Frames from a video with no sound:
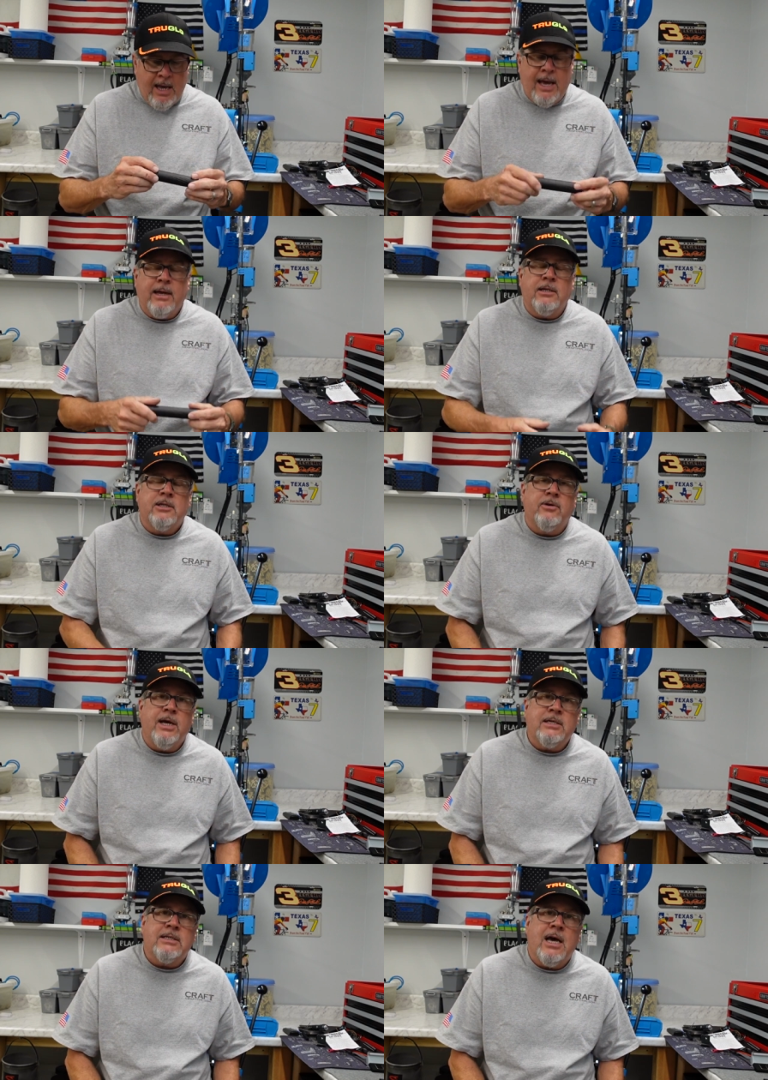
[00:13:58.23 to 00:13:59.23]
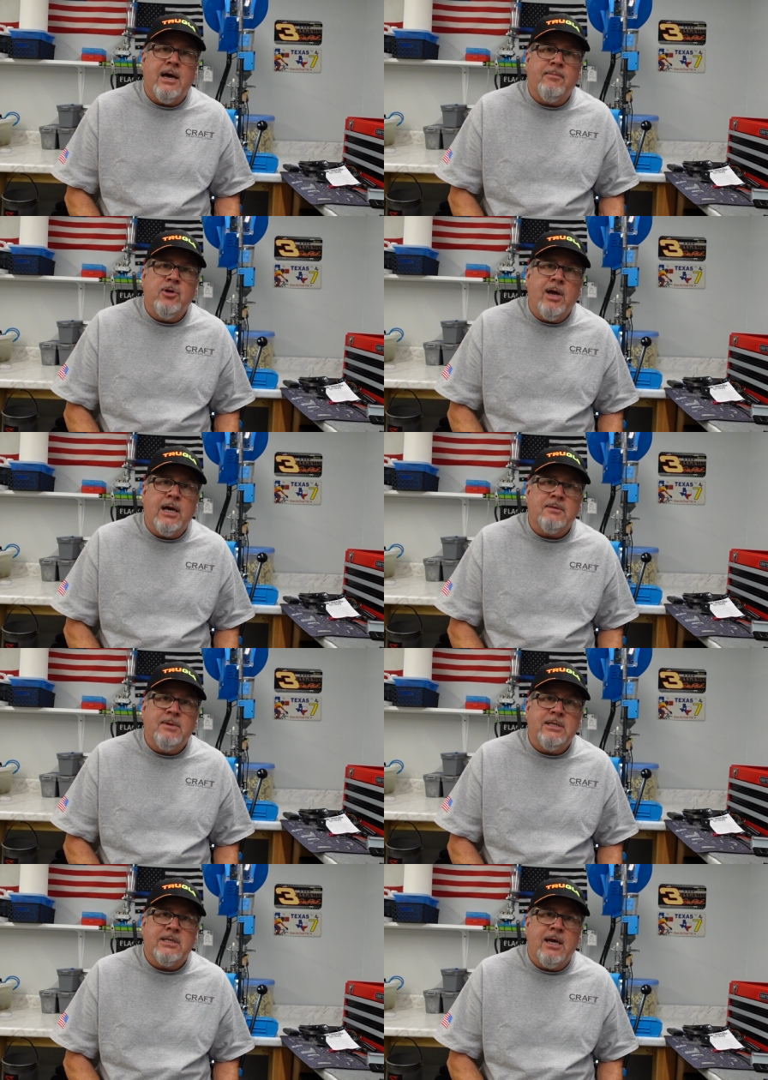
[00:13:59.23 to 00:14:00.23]
And until next time, you guys
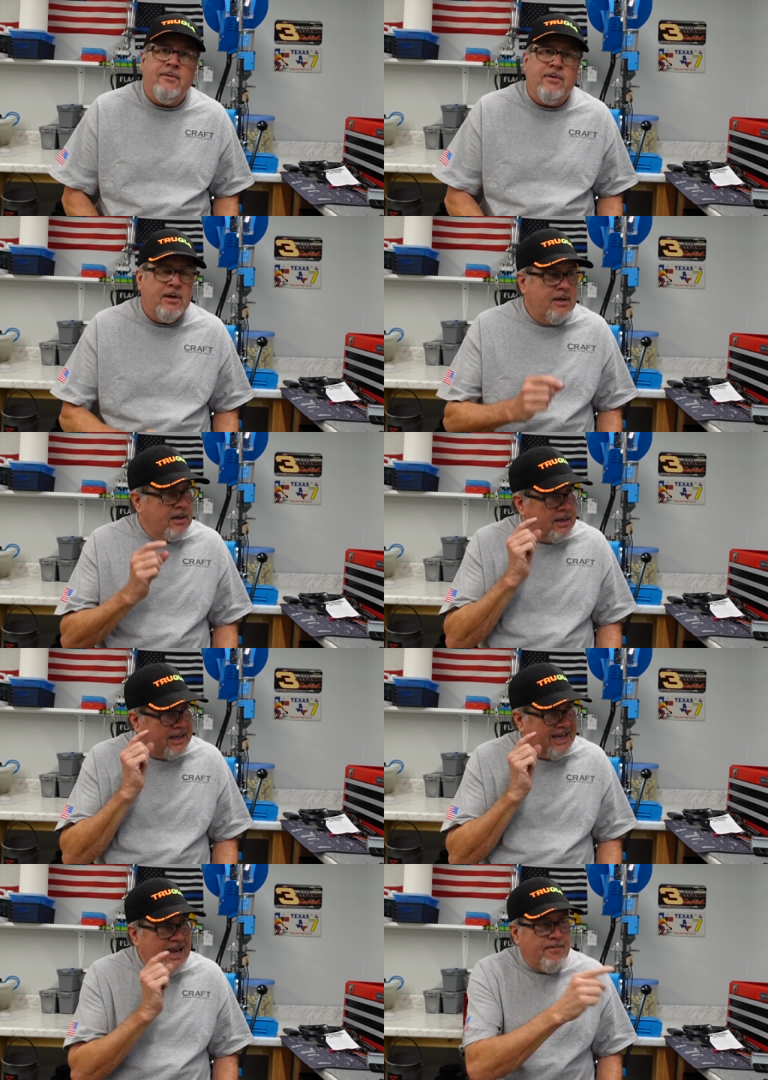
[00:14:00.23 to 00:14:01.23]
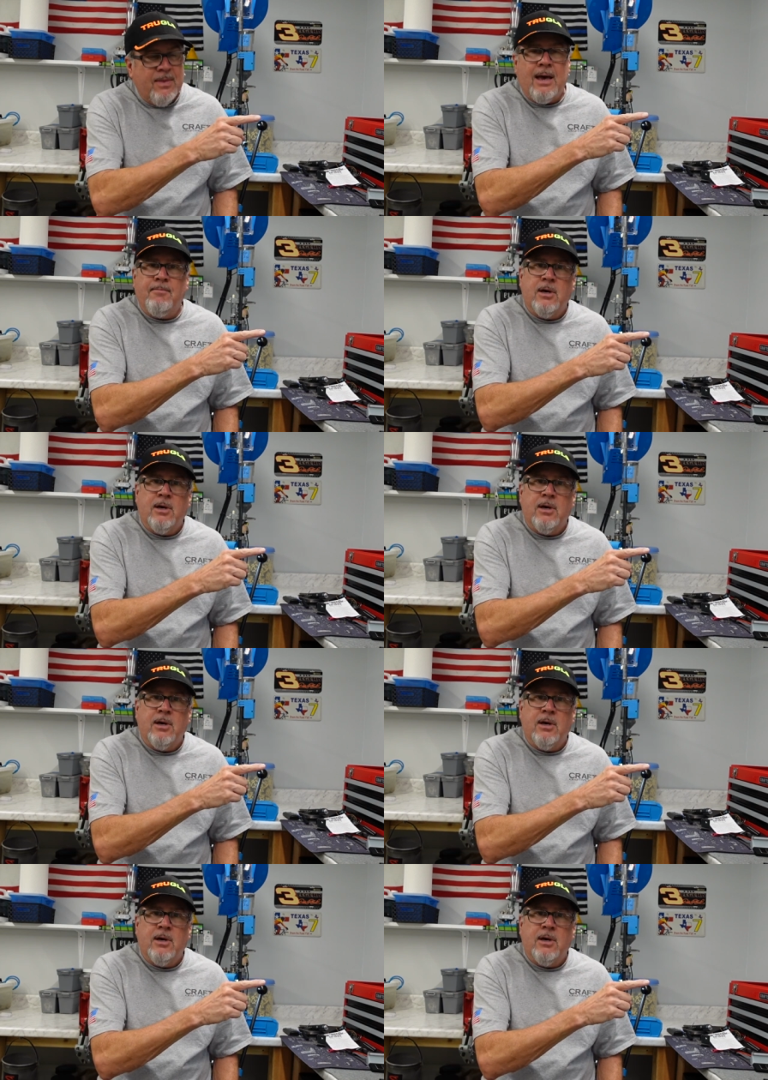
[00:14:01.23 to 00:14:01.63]
be safe. Keep that